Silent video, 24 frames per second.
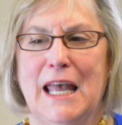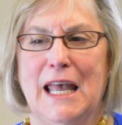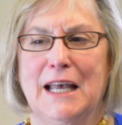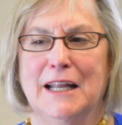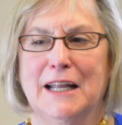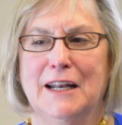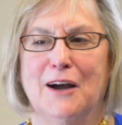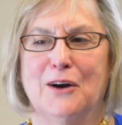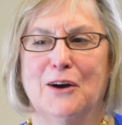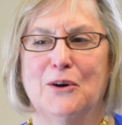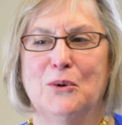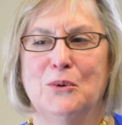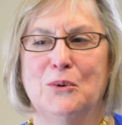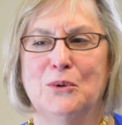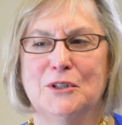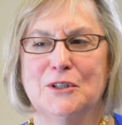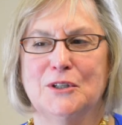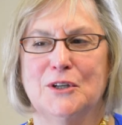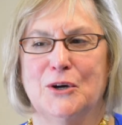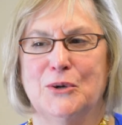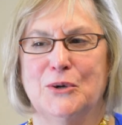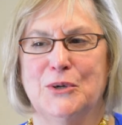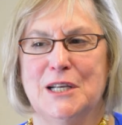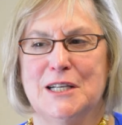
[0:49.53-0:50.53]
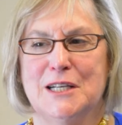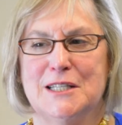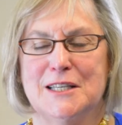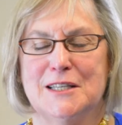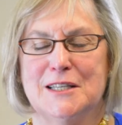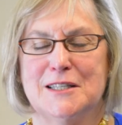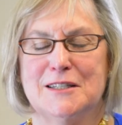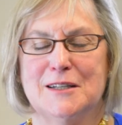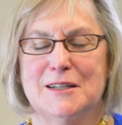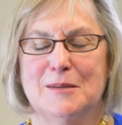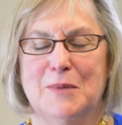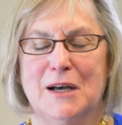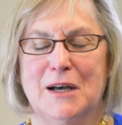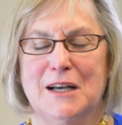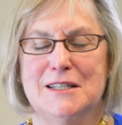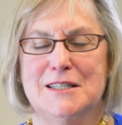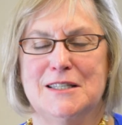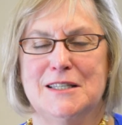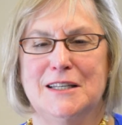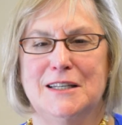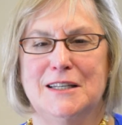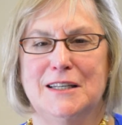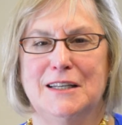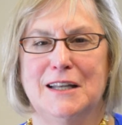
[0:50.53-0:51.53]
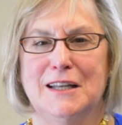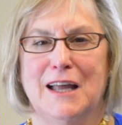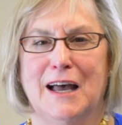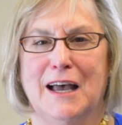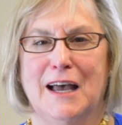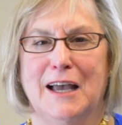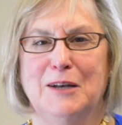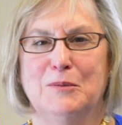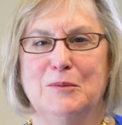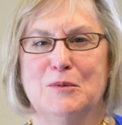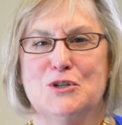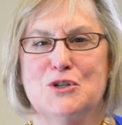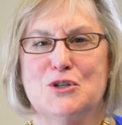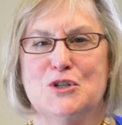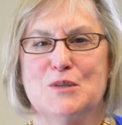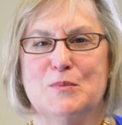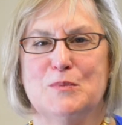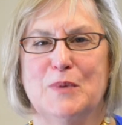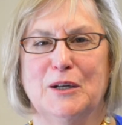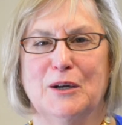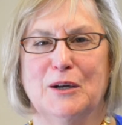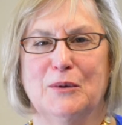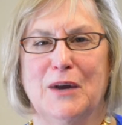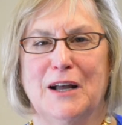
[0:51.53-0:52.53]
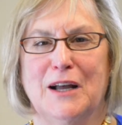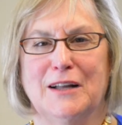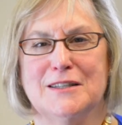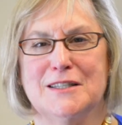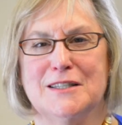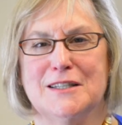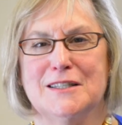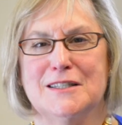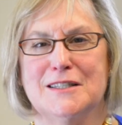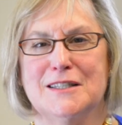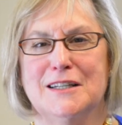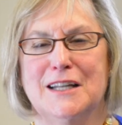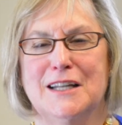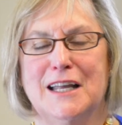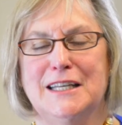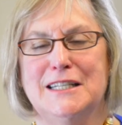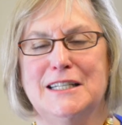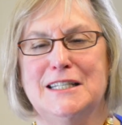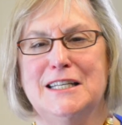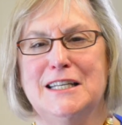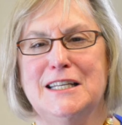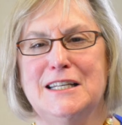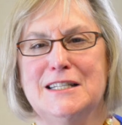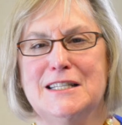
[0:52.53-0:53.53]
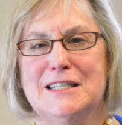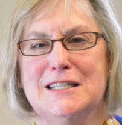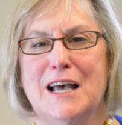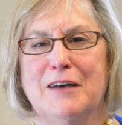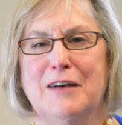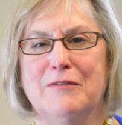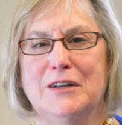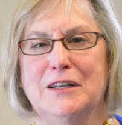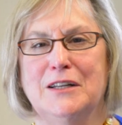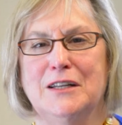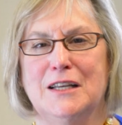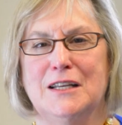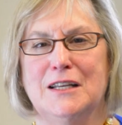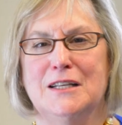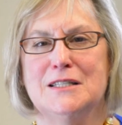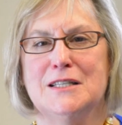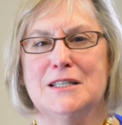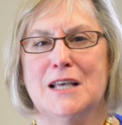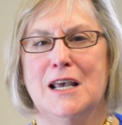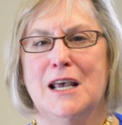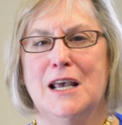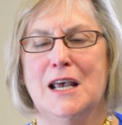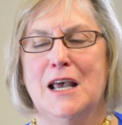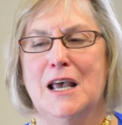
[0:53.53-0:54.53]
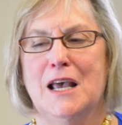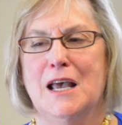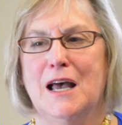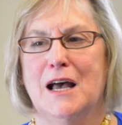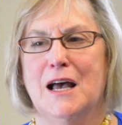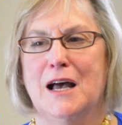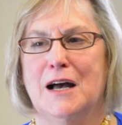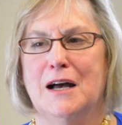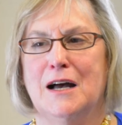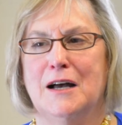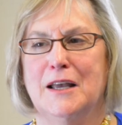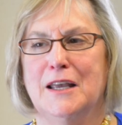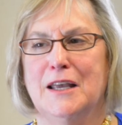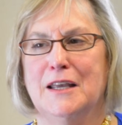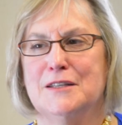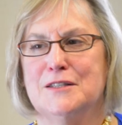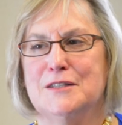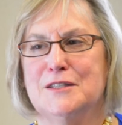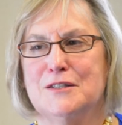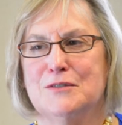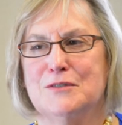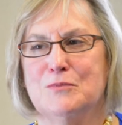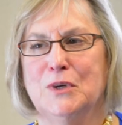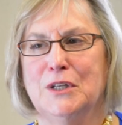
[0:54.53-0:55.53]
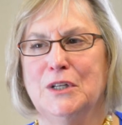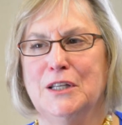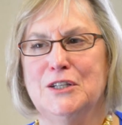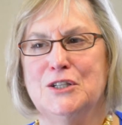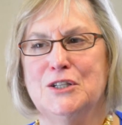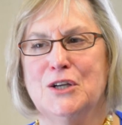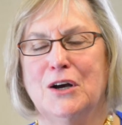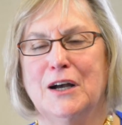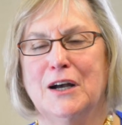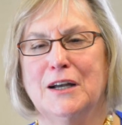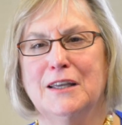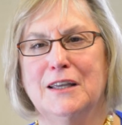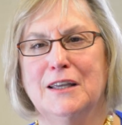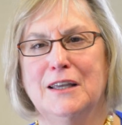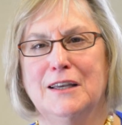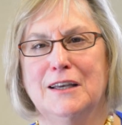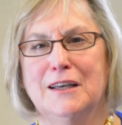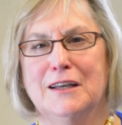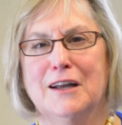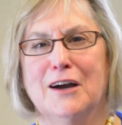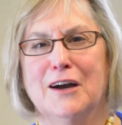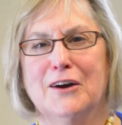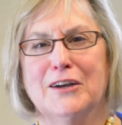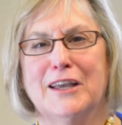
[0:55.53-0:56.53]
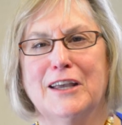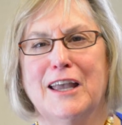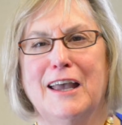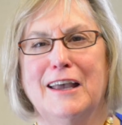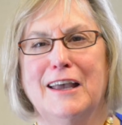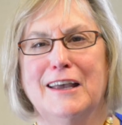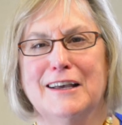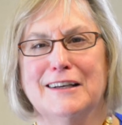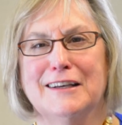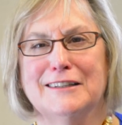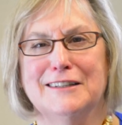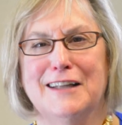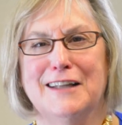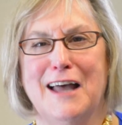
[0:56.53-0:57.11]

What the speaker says: And our old coding system, ICD-9, which has been around since the 1970s, is really talking in archaic